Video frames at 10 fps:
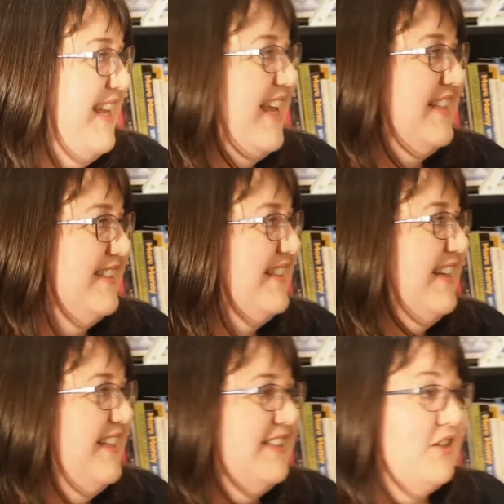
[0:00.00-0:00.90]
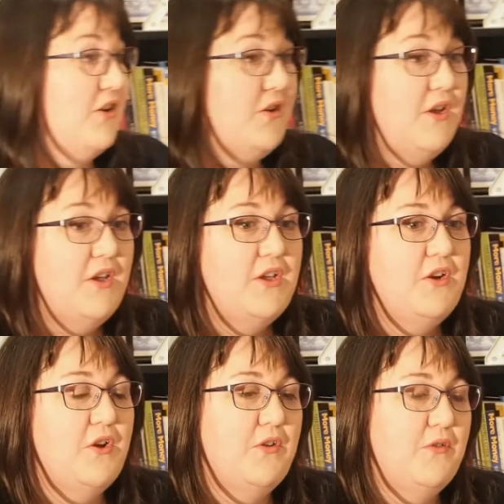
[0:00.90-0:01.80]
Yes. So
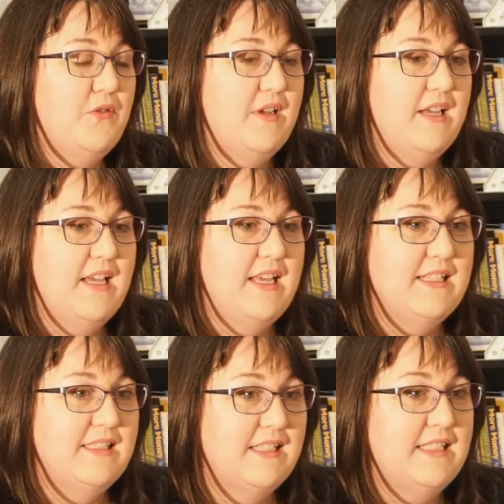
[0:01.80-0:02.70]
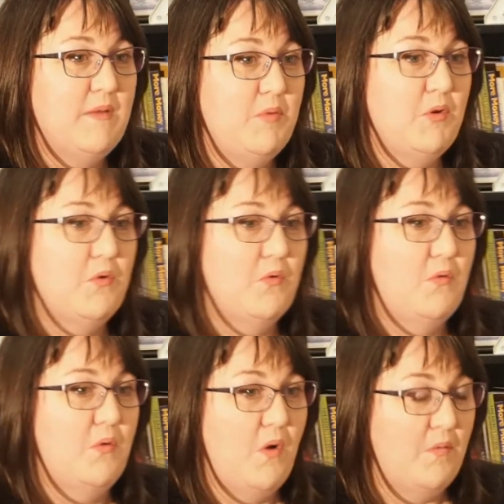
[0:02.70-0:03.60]
the
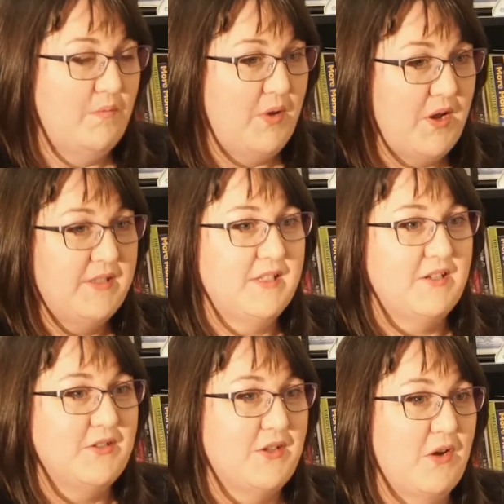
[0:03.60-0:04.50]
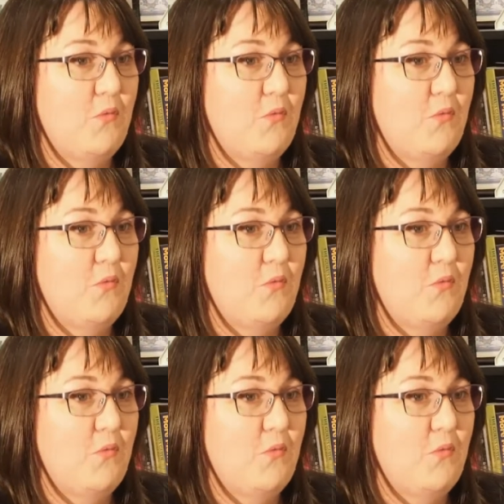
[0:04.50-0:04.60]
typical person who's kind of